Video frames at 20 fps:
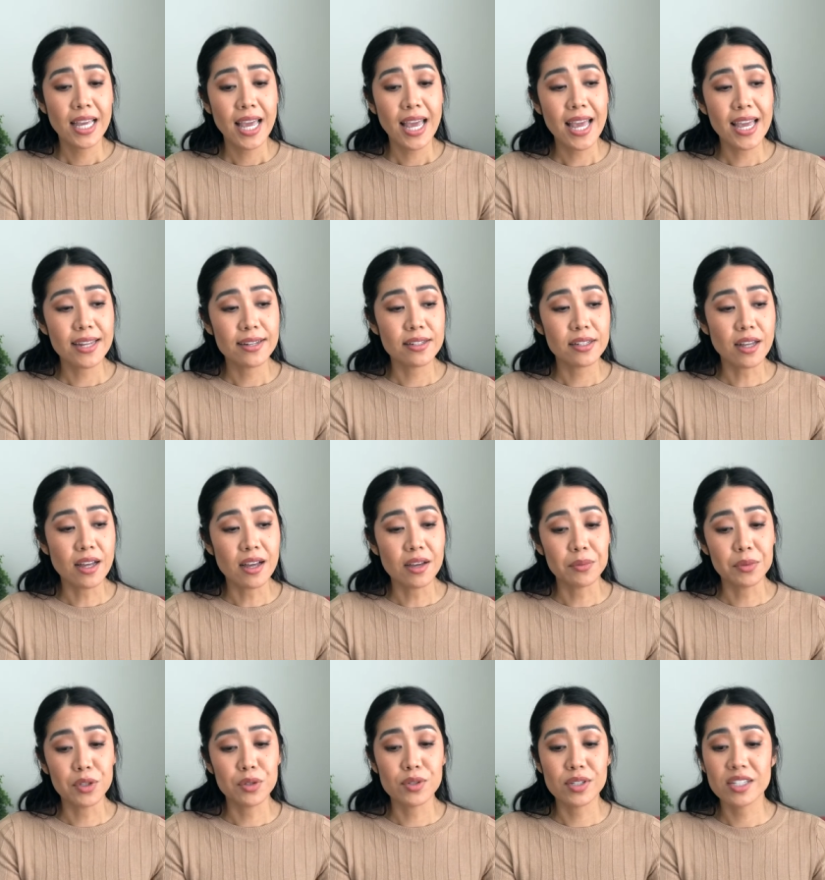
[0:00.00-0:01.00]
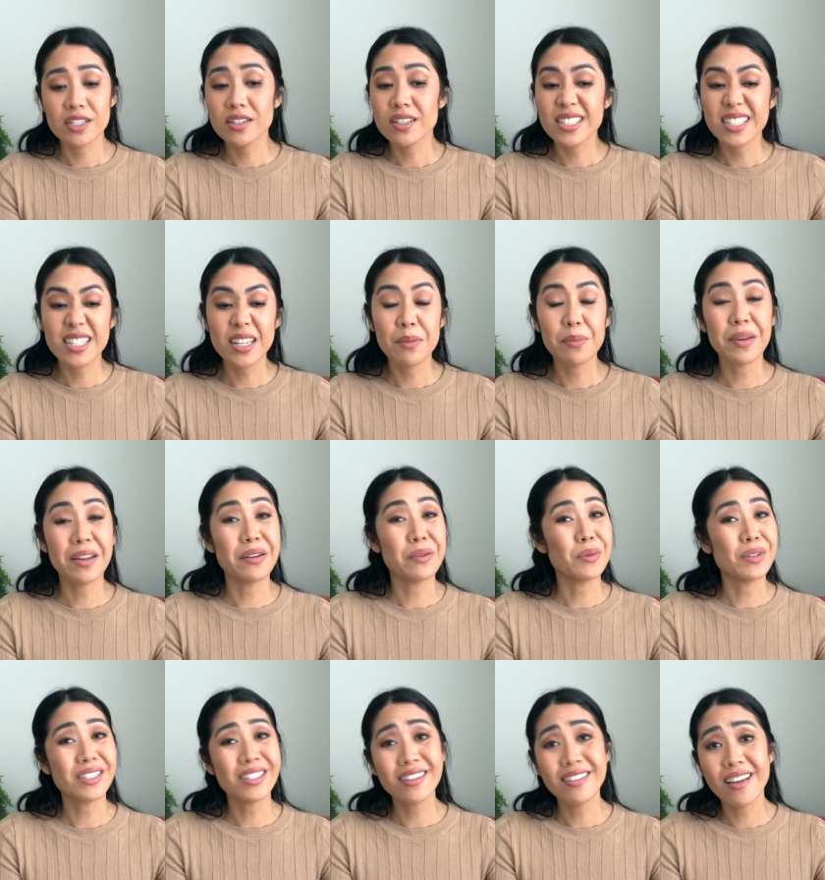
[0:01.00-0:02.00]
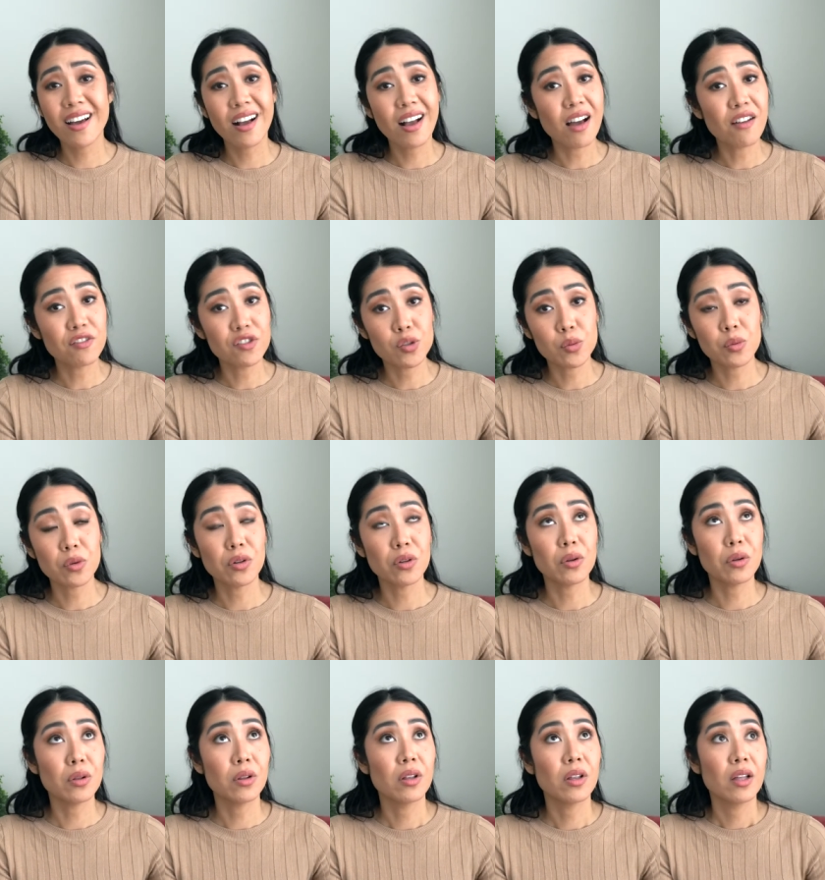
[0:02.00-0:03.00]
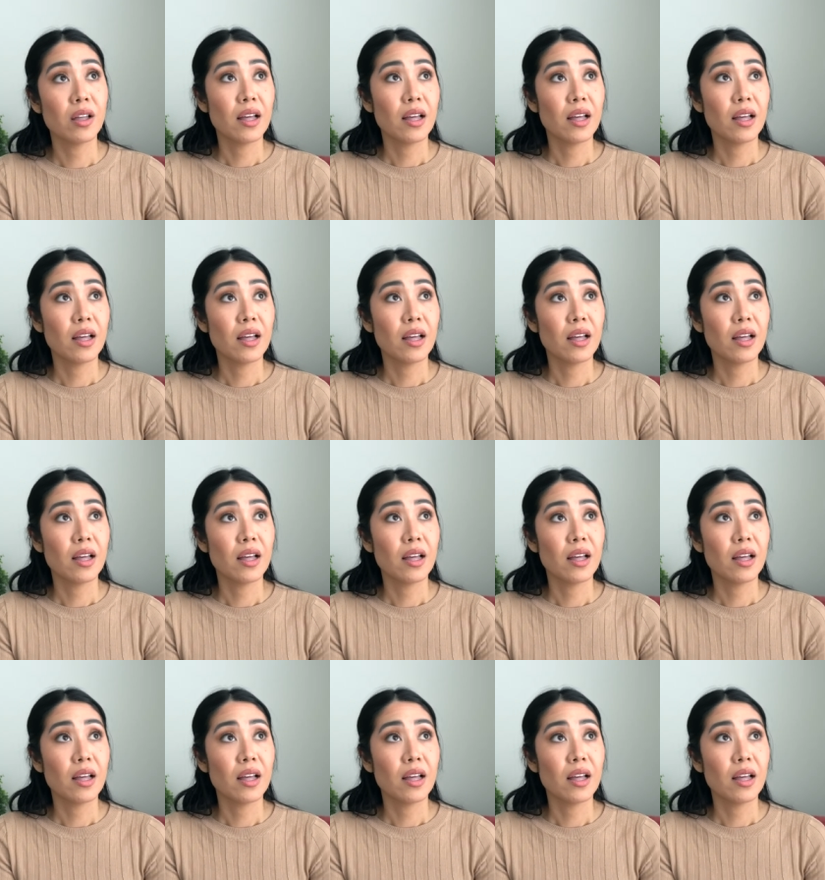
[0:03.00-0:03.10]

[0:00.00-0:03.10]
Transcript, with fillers: and um, you still slip and it wasn't that comfortable.